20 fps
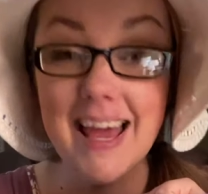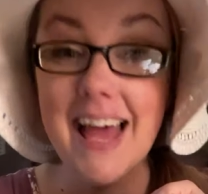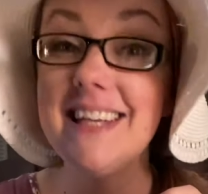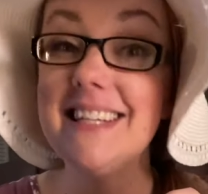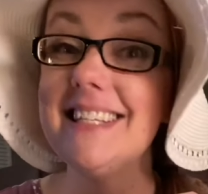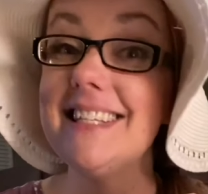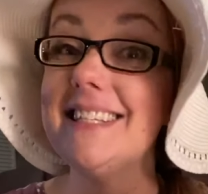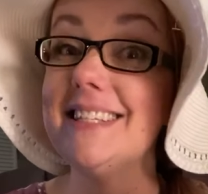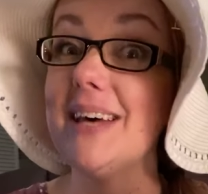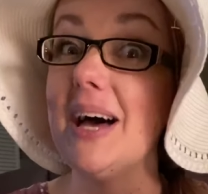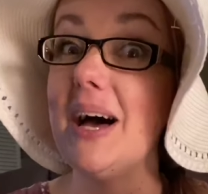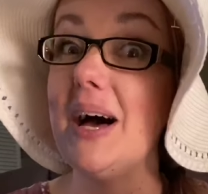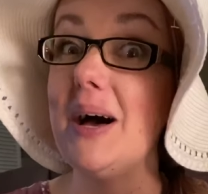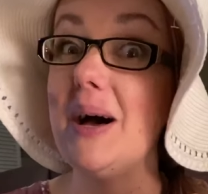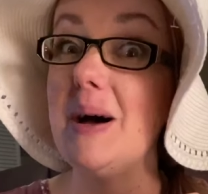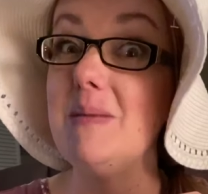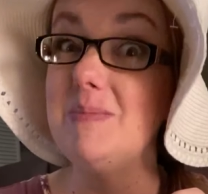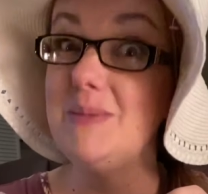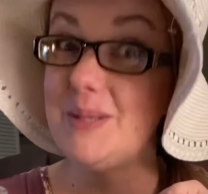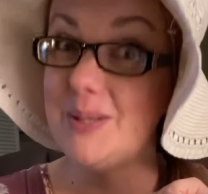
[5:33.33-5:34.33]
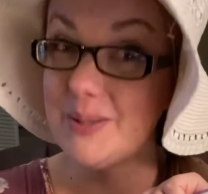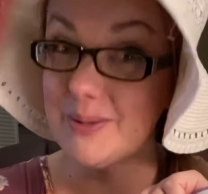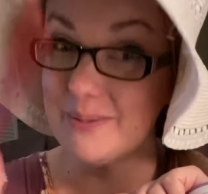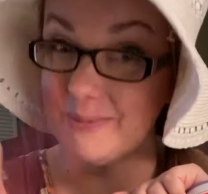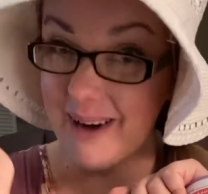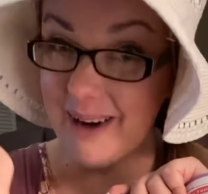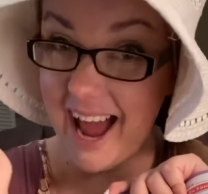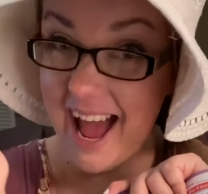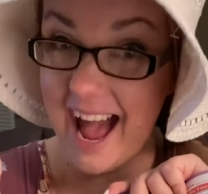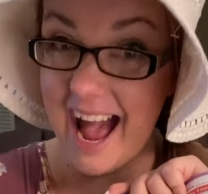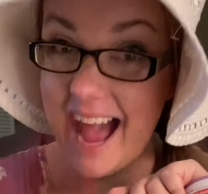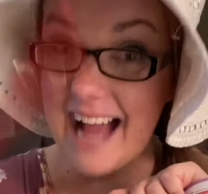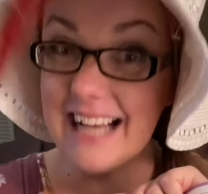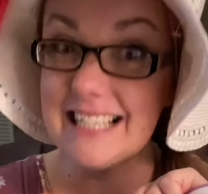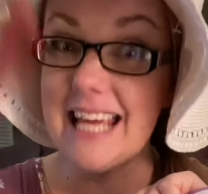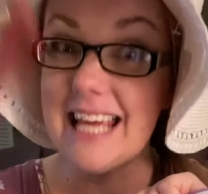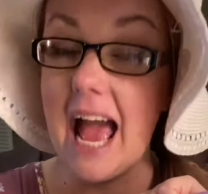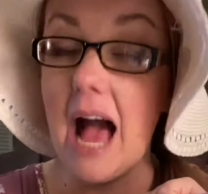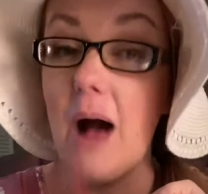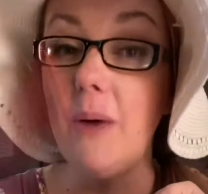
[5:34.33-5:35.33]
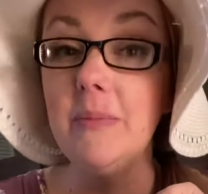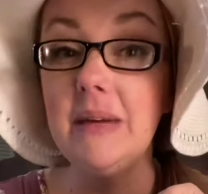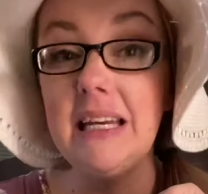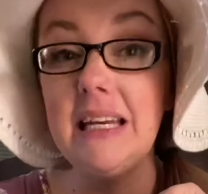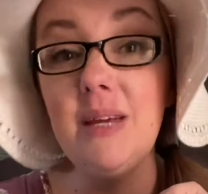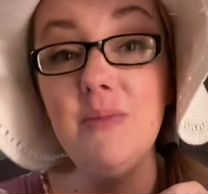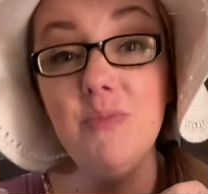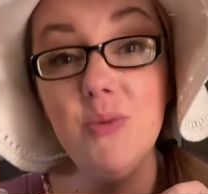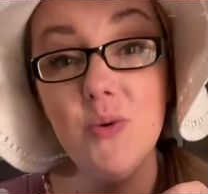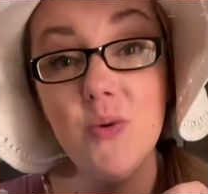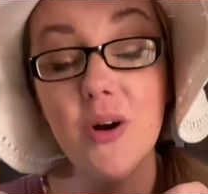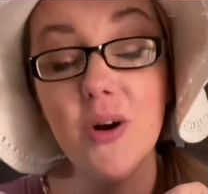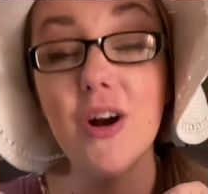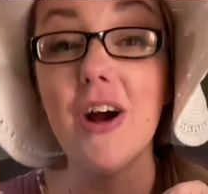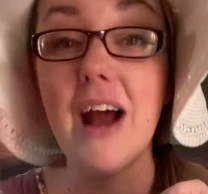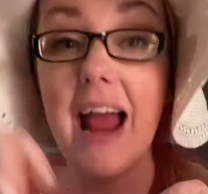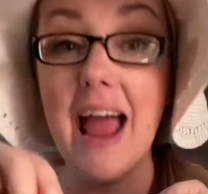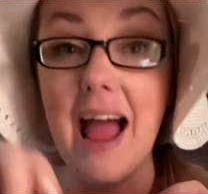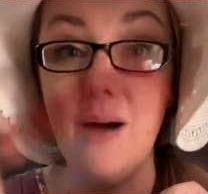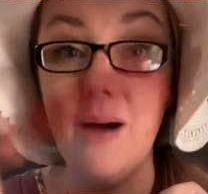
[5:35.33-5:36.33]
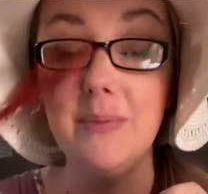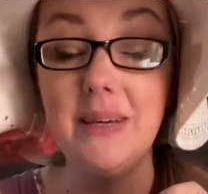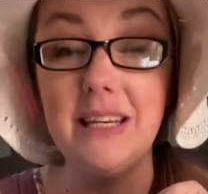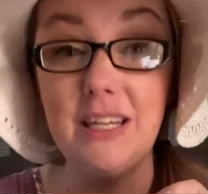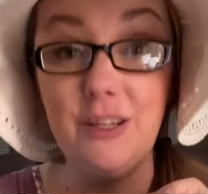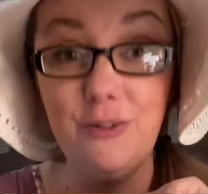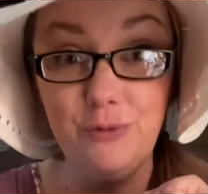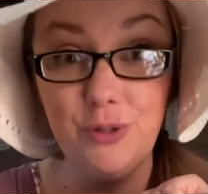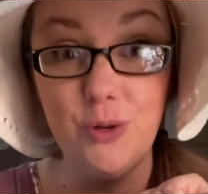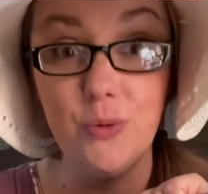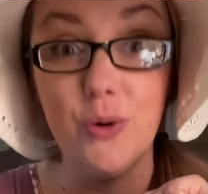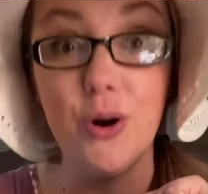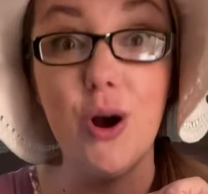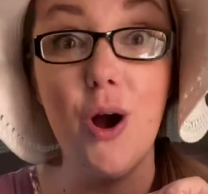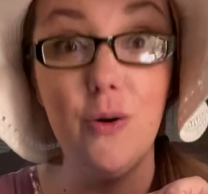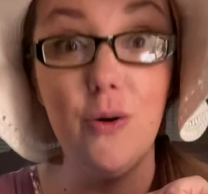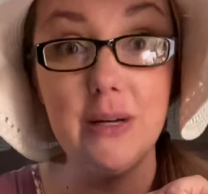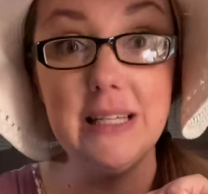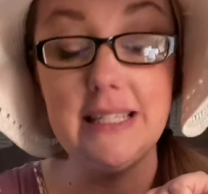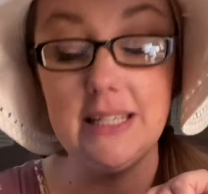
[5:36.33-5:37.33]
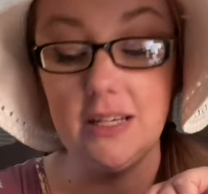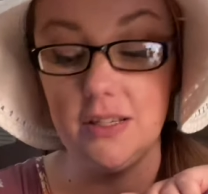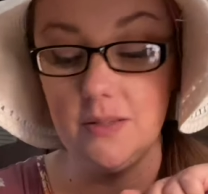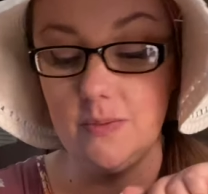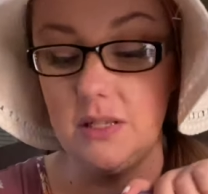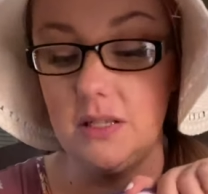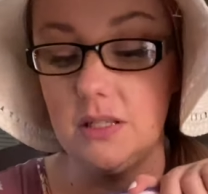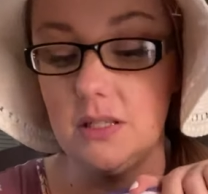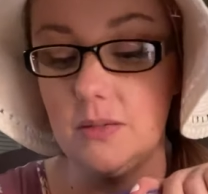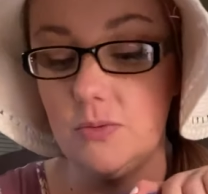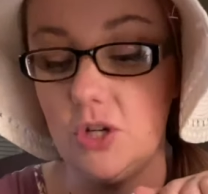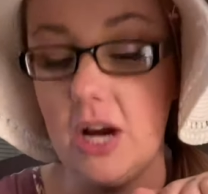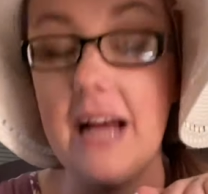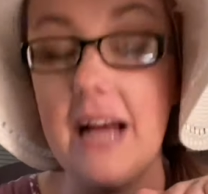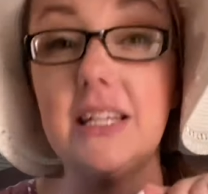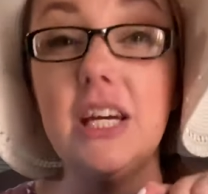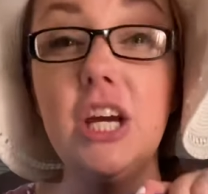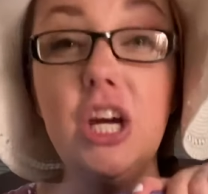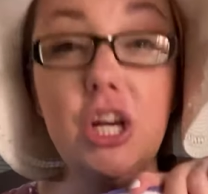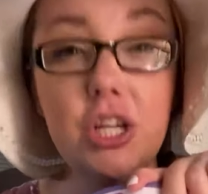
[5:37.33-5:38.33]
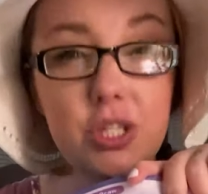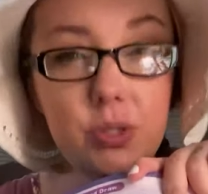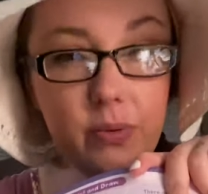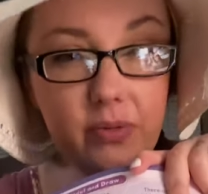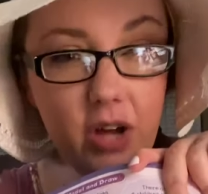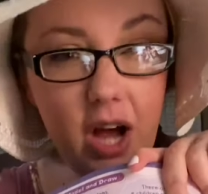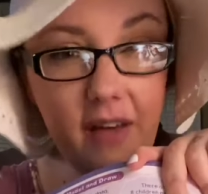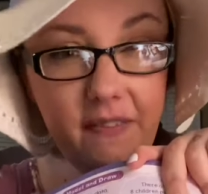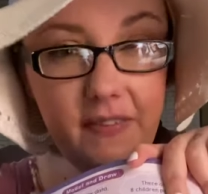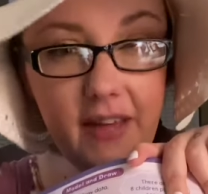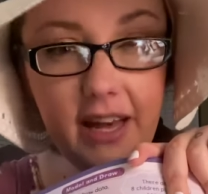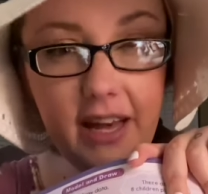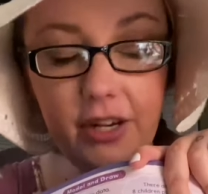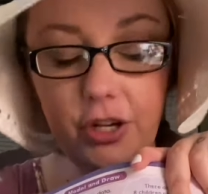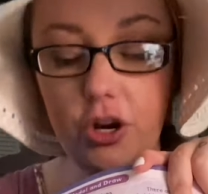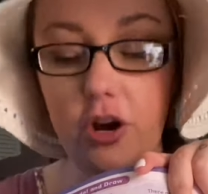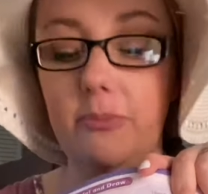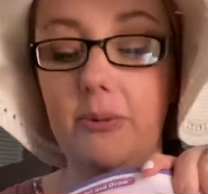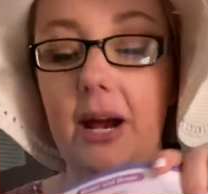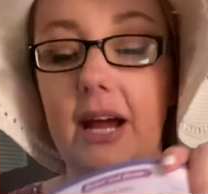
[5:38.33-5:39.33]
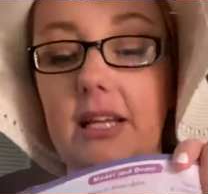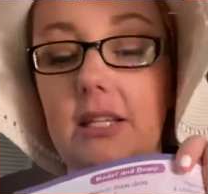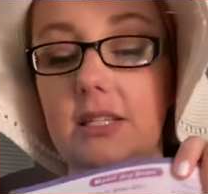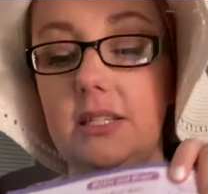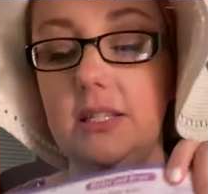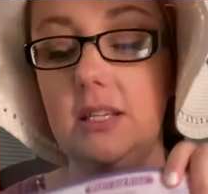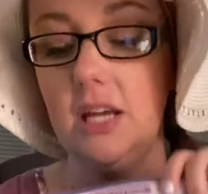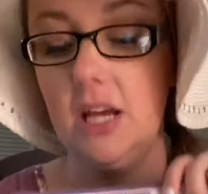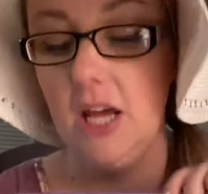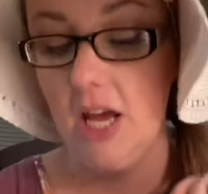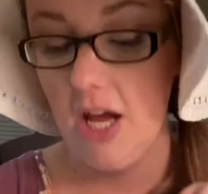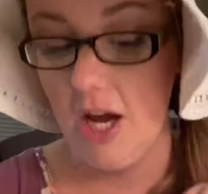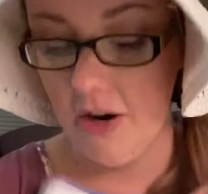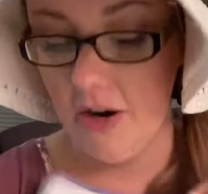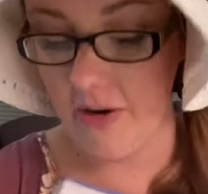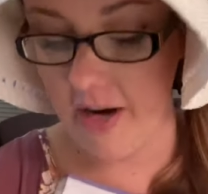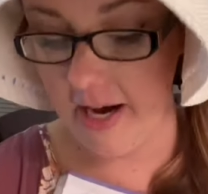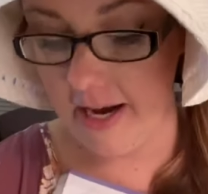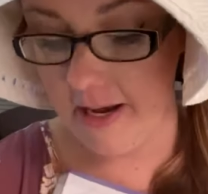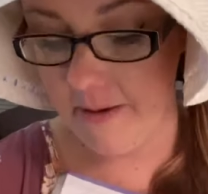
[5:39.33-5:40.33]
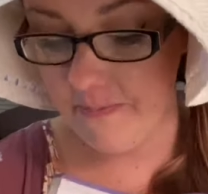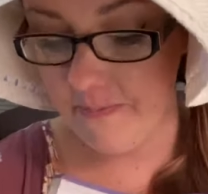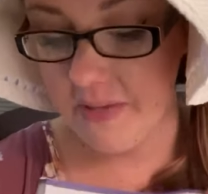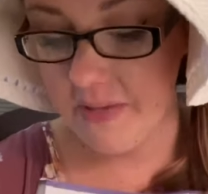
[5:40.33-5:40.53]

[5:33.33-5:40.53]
Subtract. How many more or how many fewer always tells me to subtract. So we've got that in our brains, all right?